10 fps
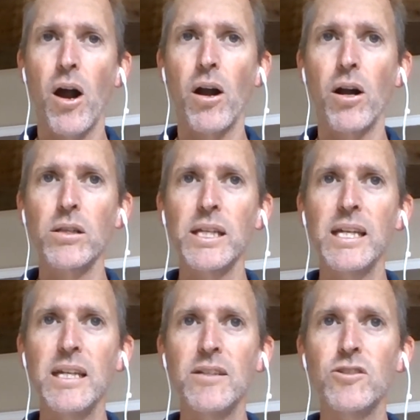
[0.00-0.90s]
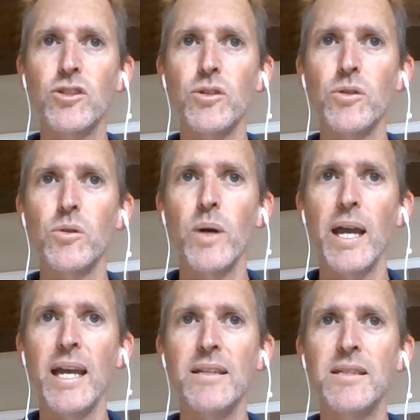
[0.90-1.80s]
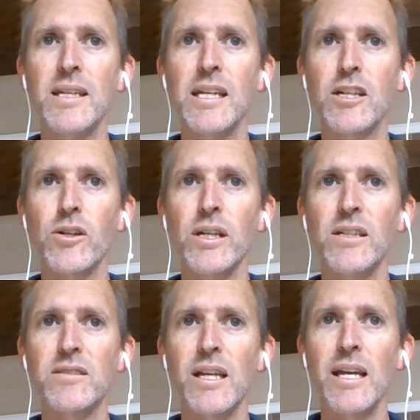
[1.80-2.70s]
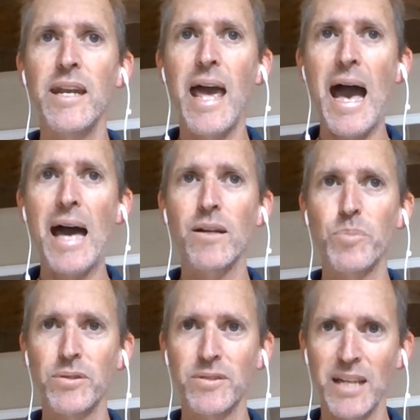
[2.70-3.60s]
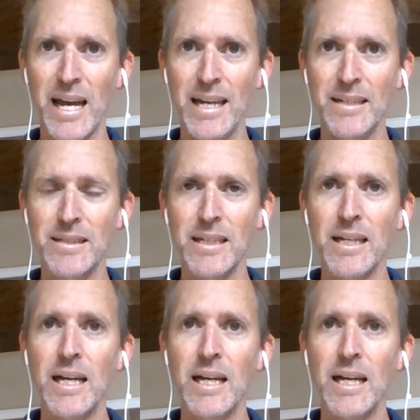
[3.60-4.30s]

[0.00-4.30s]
are leading to a decrease in adipocyte